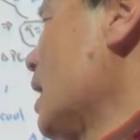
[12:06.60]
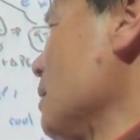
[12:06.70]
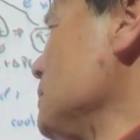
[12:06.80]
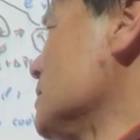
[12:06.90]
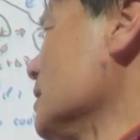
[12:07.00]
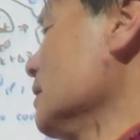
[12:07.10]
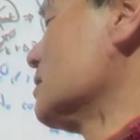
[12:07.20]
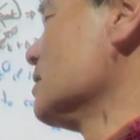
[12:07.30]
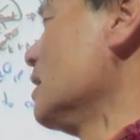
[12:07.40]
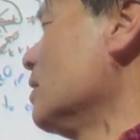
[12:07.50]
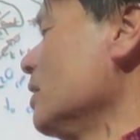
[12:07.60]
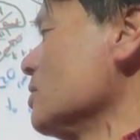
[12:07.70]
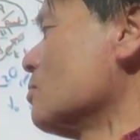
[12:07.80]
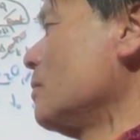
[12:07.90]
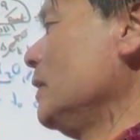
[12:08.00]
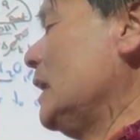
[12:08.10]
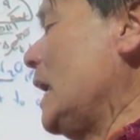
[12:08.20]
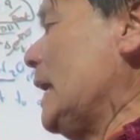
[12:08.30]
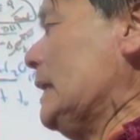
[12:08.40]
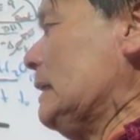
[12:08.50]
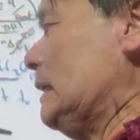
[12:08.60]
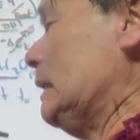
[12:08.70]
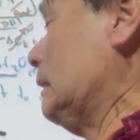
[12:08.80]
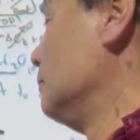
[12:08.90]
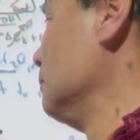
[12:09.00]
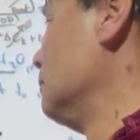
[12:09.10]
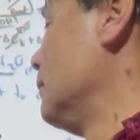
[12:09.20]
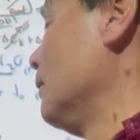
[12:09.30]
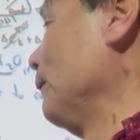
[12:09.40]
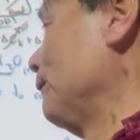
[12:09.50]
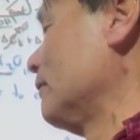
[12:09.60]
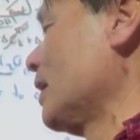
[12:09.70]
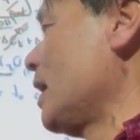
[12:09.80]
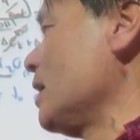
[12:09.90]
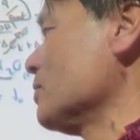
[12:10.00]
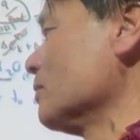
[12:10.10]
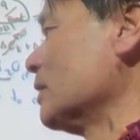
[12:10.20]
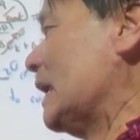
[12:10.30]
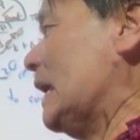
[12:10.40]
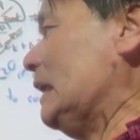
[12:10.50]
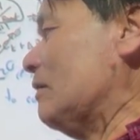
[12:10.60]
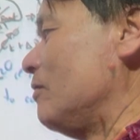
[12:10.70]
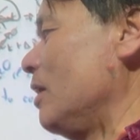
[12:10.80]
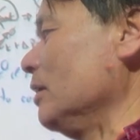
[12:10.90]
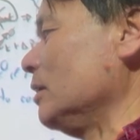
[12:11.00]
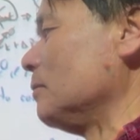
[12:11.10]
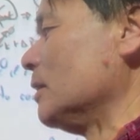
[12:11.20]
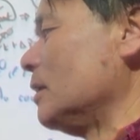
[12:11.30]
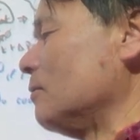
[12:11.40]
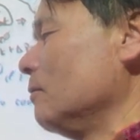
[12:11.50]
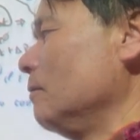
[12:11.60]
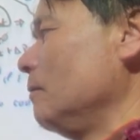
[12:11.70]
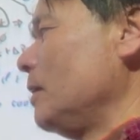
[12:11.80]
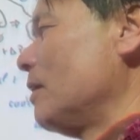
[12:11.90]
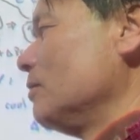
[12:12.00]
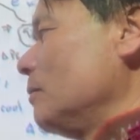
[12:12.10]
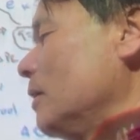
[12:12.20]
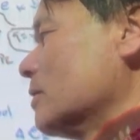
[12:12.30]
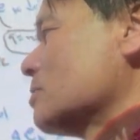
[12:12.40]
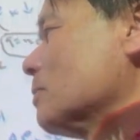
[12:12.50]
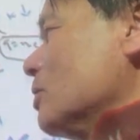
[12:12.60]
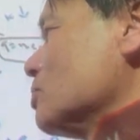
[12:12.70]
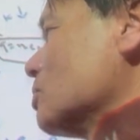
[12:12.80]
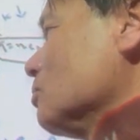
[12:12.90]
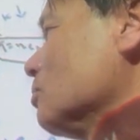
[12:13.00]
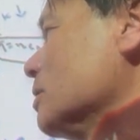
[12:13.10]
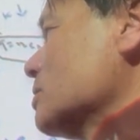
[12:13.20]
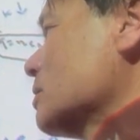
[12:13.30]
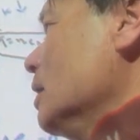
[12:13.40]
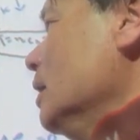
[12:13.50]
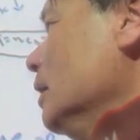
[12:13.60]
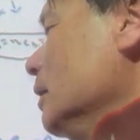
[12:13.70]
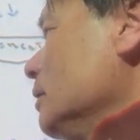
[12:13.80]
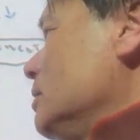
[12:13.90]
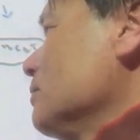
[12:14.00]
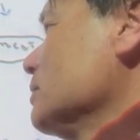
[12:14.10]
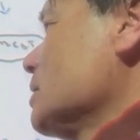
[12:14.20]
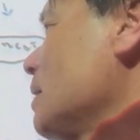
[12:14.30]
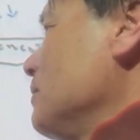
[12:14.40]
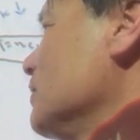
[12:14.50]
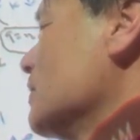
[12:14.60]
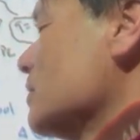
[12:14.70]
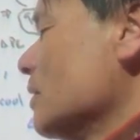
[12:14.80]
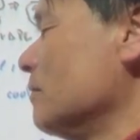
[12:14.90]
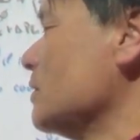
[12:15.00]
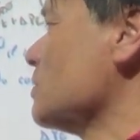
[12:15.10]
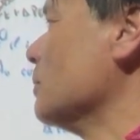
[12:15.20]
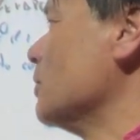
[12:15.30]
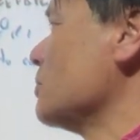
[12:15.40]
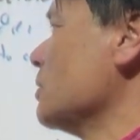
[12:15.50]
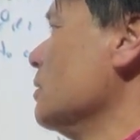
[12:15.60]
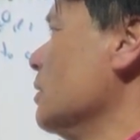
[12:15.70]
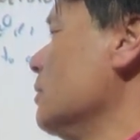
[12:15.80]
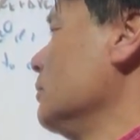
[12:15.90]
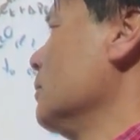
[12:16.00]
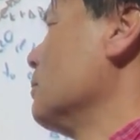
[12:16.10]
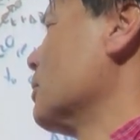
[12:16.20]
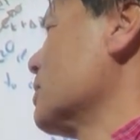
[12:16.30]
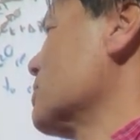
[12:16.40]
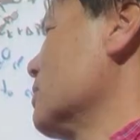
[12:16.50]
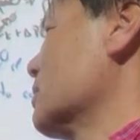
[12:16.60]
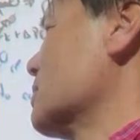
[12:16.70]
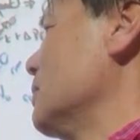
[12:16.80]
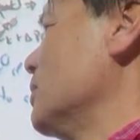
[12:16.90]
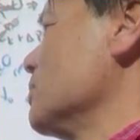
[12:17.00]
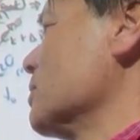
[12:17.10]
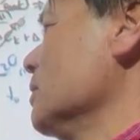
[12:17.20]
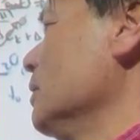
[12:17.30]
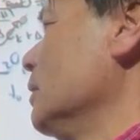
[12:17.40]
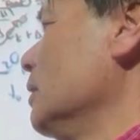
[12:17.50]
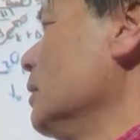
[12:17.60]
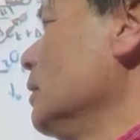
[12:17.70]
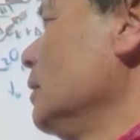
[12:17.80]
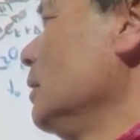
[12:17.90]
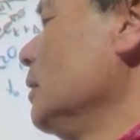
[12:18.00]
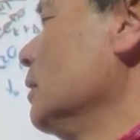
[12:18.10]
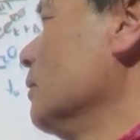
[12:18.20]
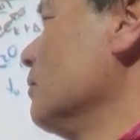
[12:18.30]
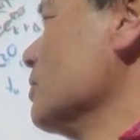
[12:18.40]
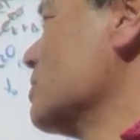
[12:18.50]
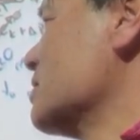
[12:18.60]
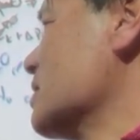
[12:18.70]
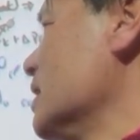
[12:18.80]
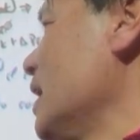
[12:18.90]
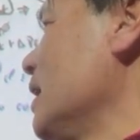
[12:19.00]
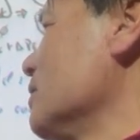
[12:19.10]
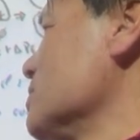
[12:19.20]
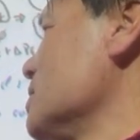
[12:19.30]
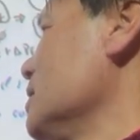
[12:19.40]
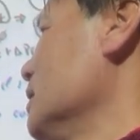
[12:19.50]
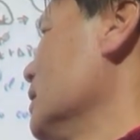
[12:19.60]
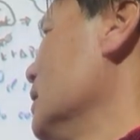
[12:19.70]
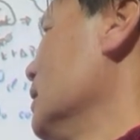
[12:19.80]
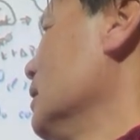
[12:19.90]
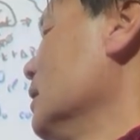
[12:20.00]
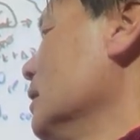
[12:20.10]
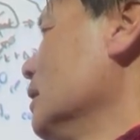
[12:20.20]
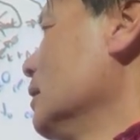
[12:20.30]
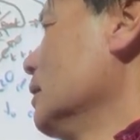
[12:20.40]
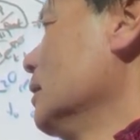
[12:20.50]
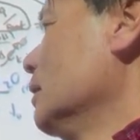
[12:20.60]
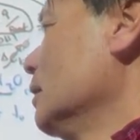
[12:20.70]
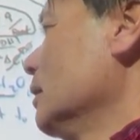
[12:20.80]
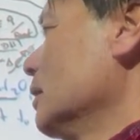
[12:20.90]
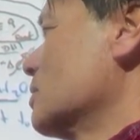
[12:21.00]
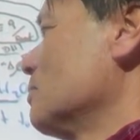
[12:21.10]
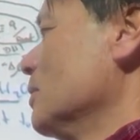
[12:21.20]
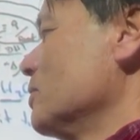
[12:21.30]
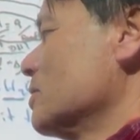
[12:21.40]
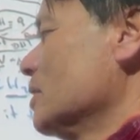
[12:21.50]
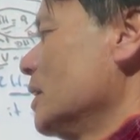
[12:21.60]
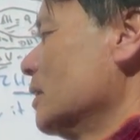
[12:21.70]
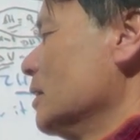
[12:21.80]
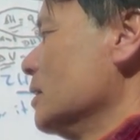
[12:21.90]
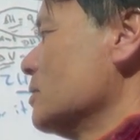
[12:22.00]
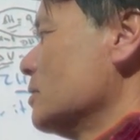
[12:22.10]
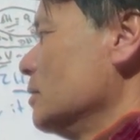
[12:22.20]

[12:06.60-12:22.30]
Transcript: opposite scenario is when we gain moles of gas, we're gaining volume, and then we have an explosion risk. A different type of explosion, though, a pressure explosion, versus an energy explosion like this.